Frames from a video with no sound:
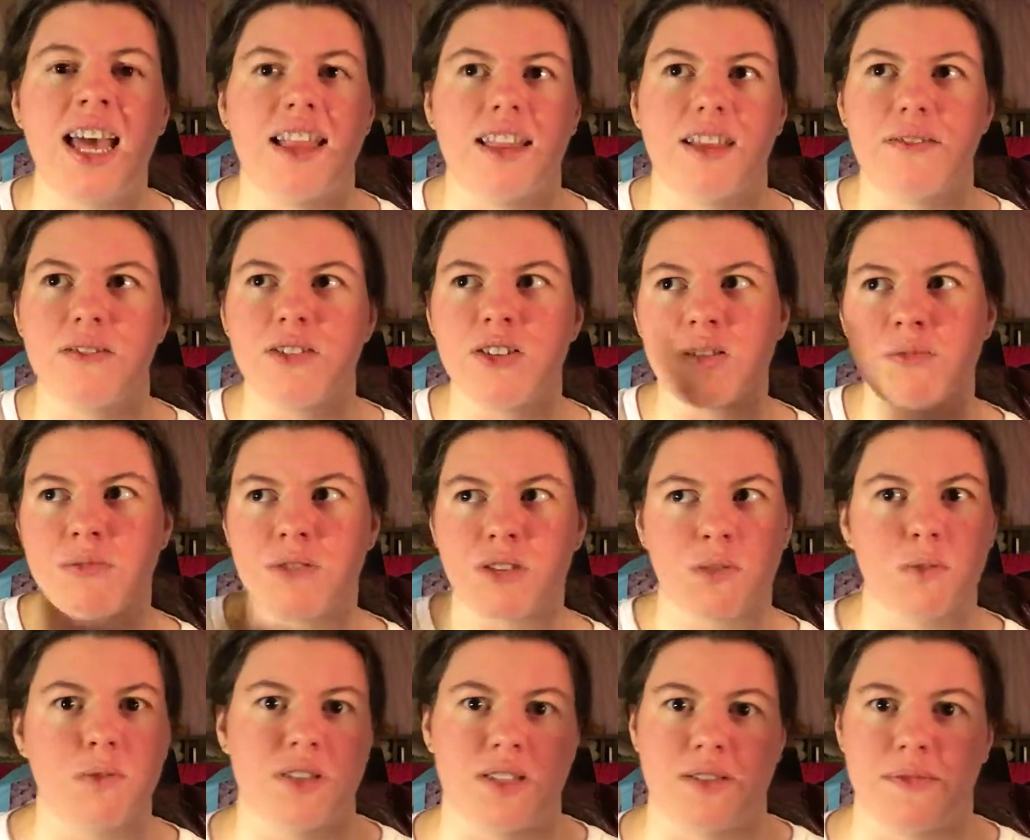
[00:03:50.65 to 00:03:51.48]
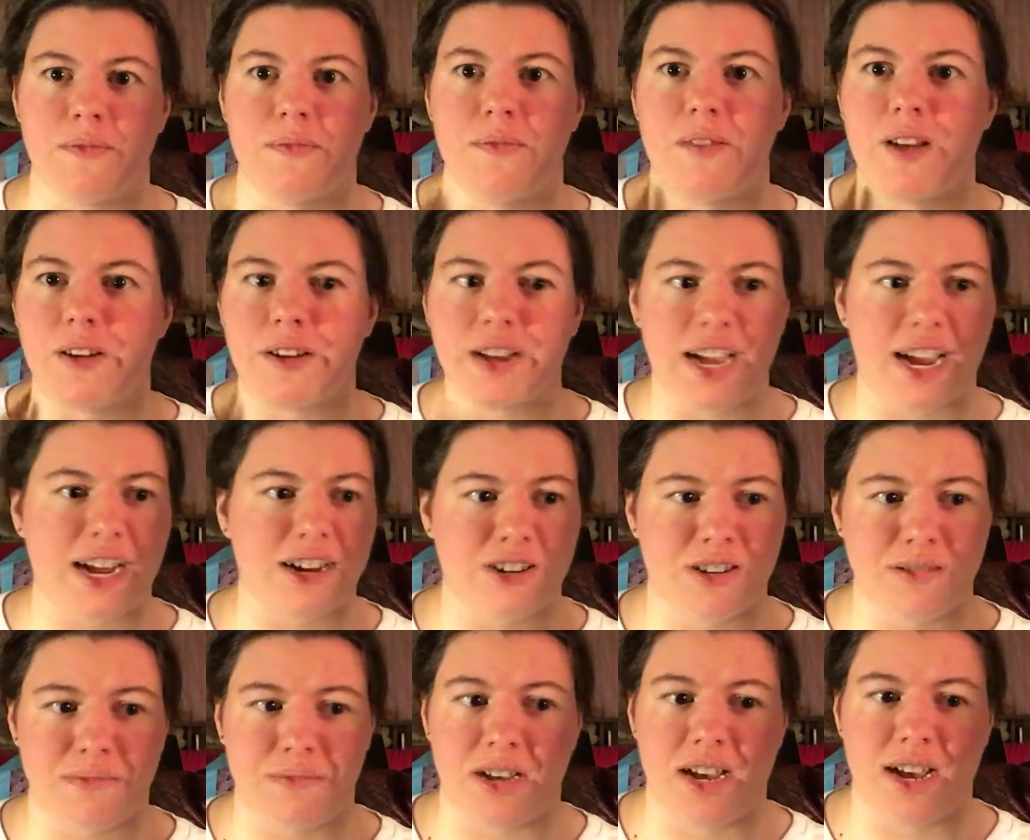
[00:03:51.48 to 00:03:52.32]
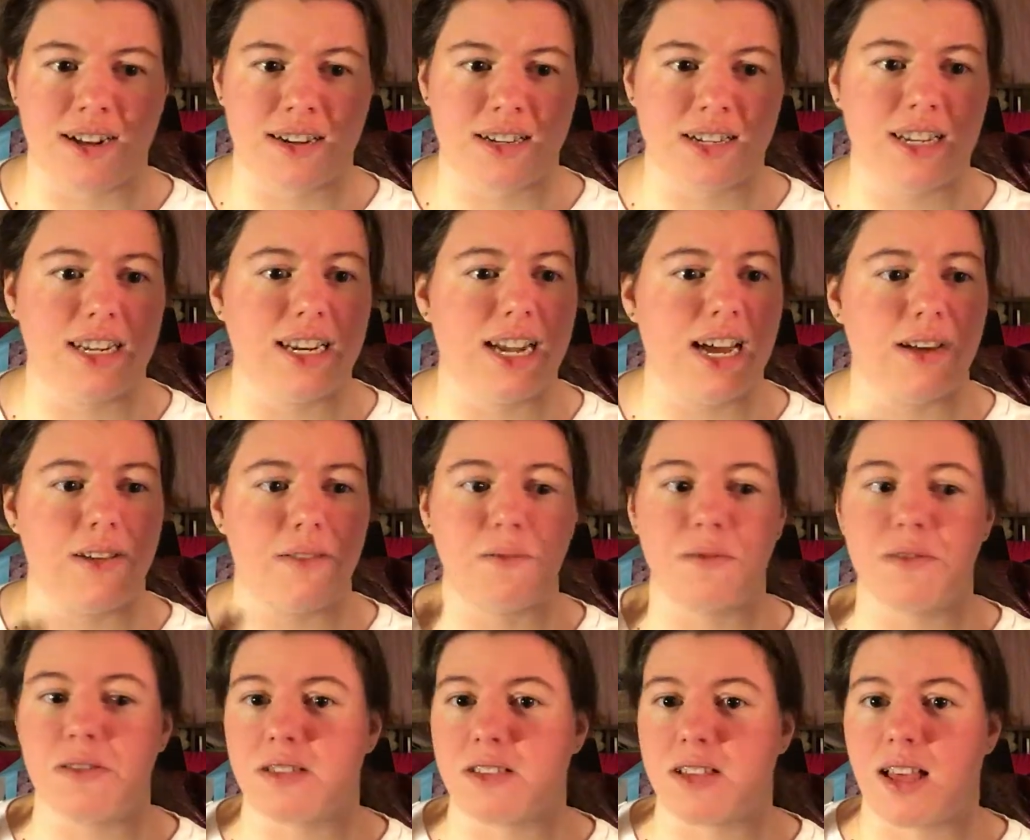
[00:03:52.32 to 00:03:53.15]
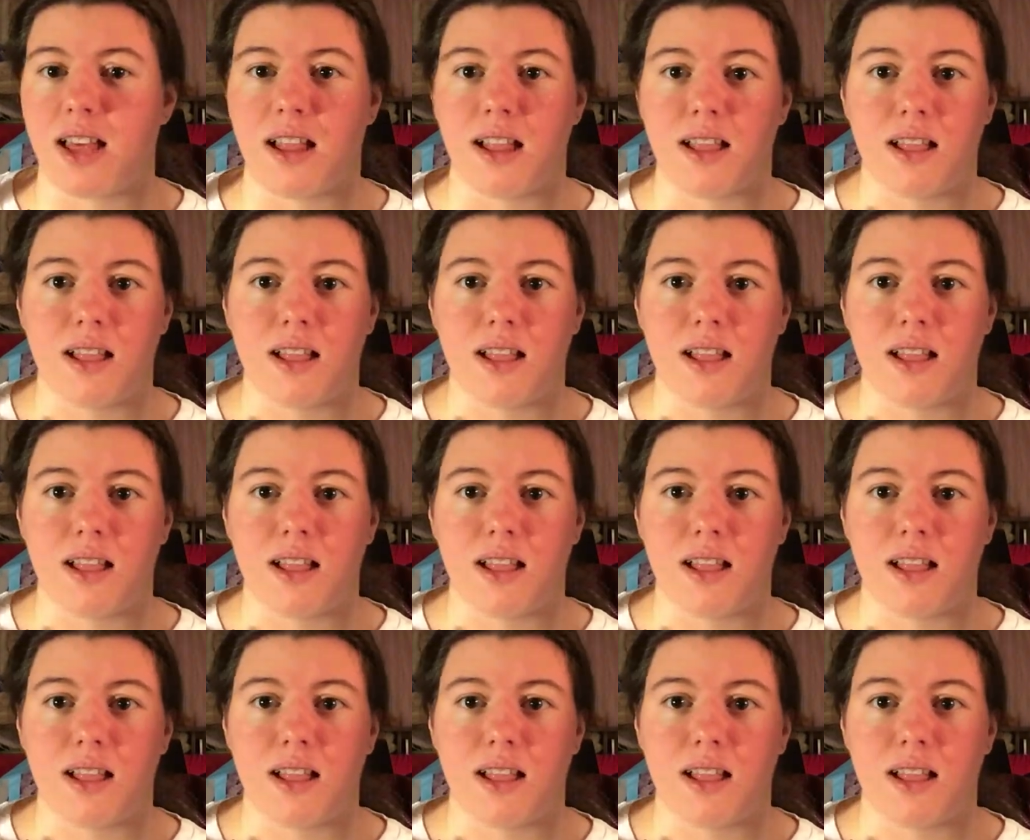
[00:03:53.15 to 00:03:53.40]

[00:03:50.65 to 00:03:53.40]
The first book was very action-packed and I was